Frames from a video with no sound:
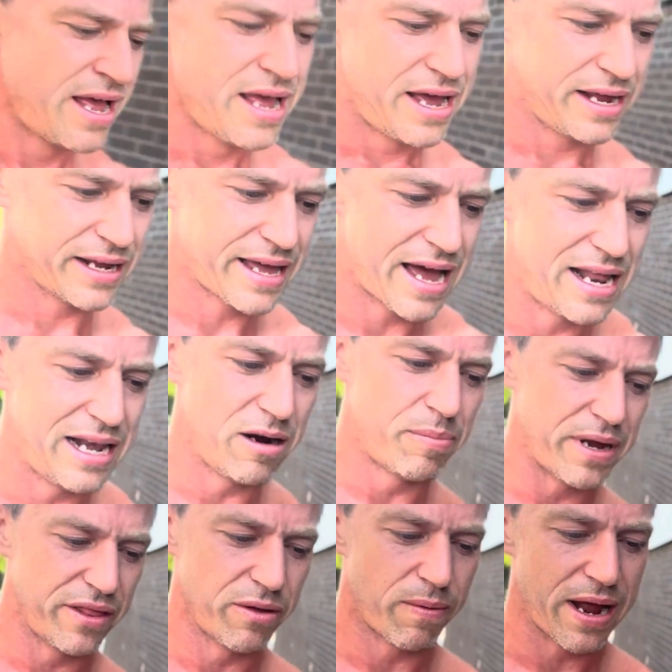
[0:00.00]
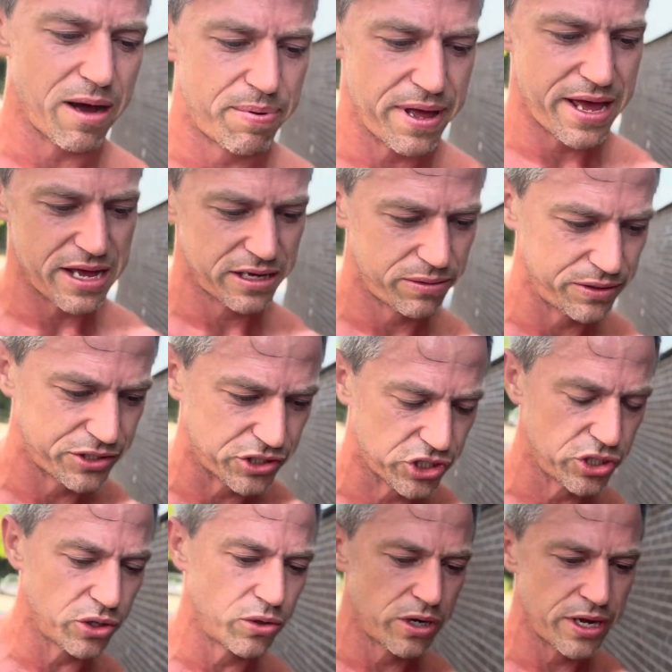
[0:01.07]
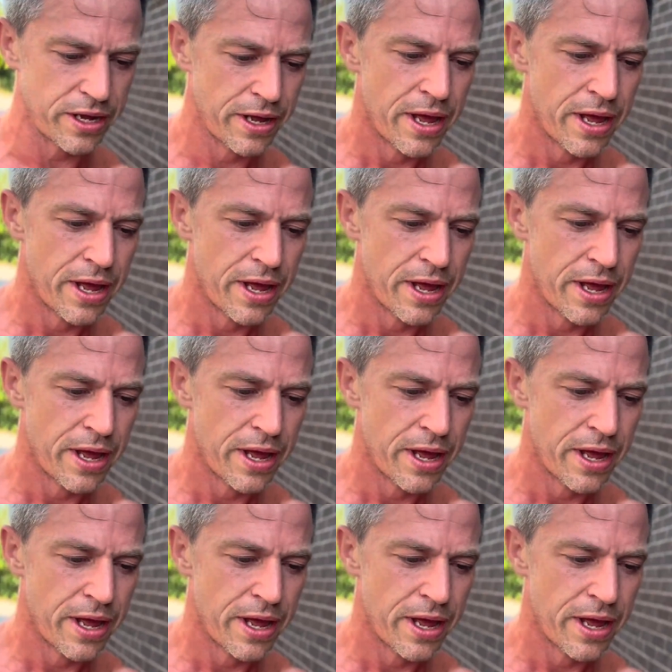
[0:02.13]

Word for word: and get a little bit of the way up here, which is cool.